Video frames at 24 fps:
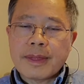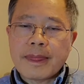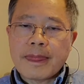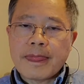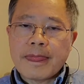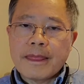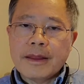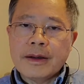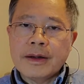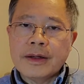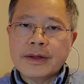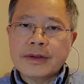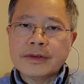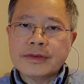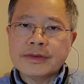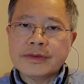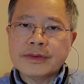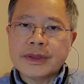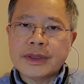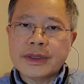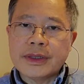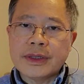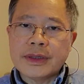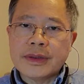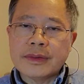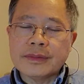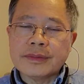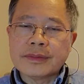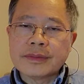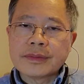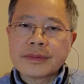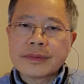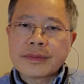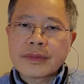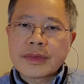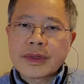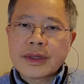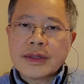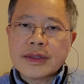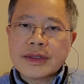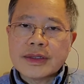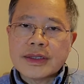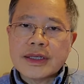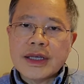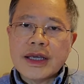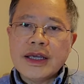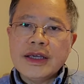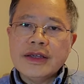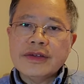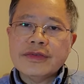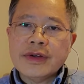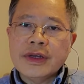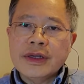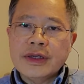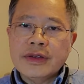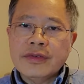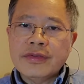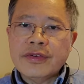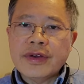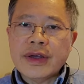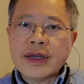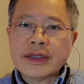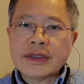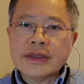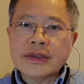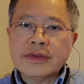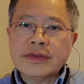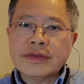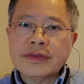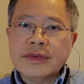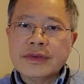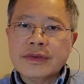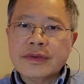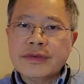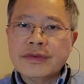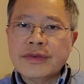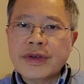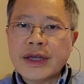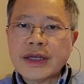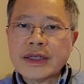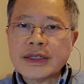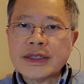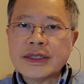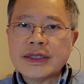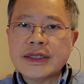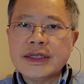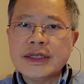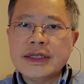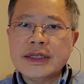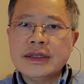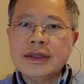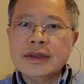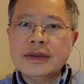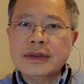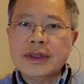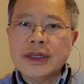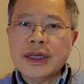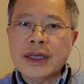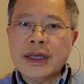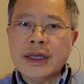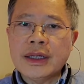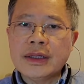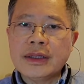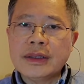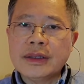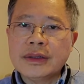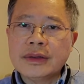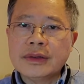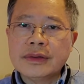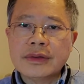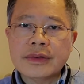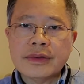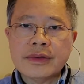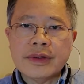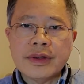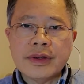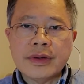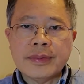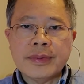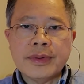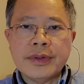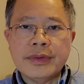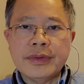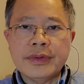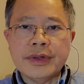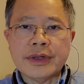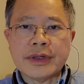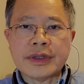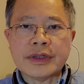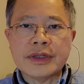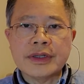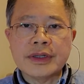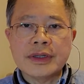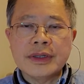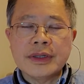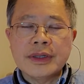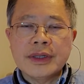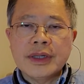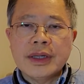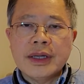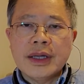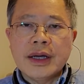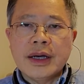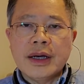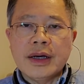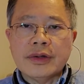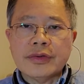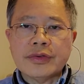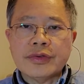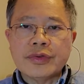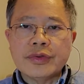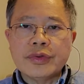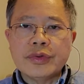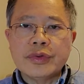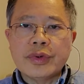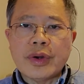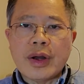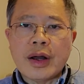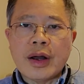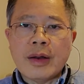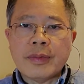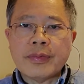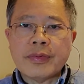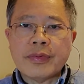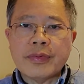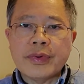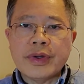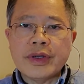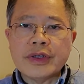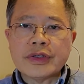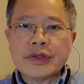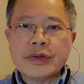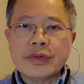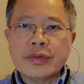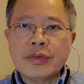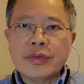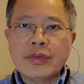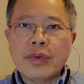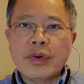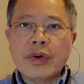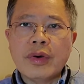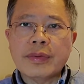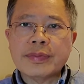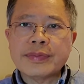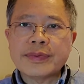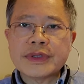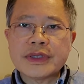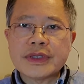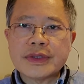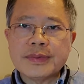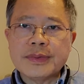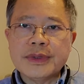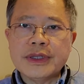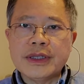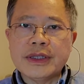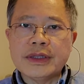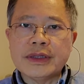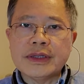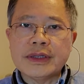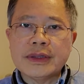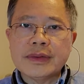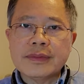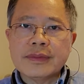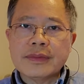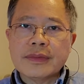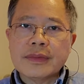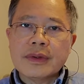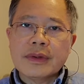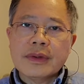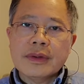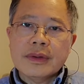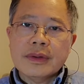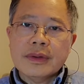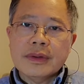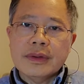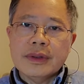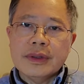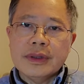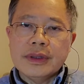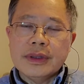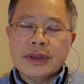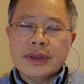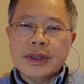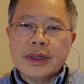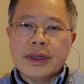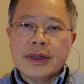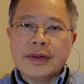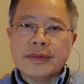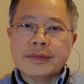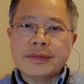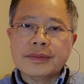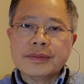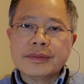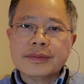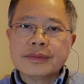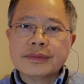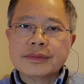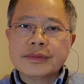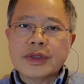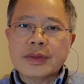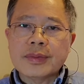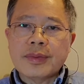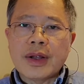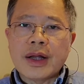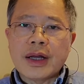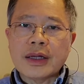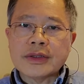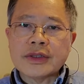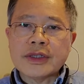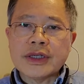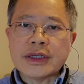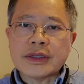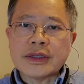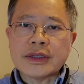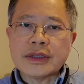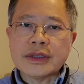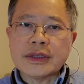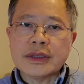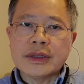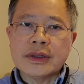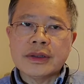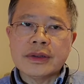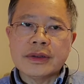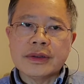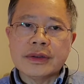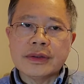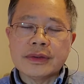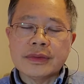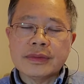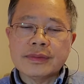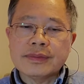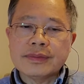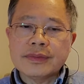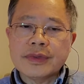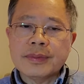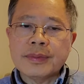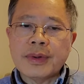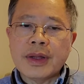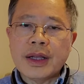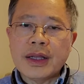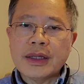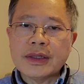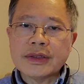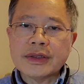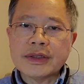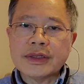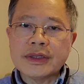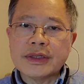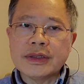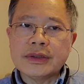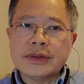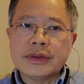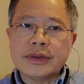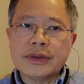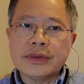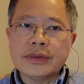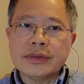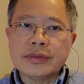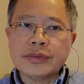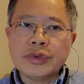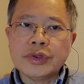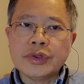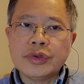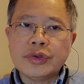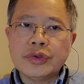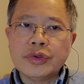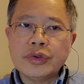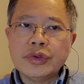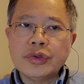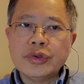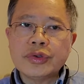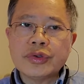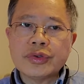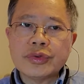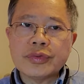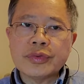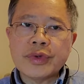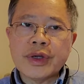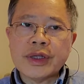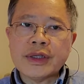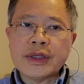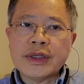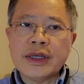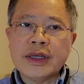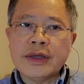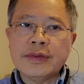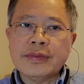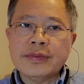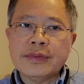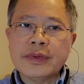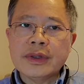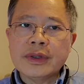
of safe and effective vaccine and therapeutics through Operation Warp Speed, the um, the project or the policy to reduce red tape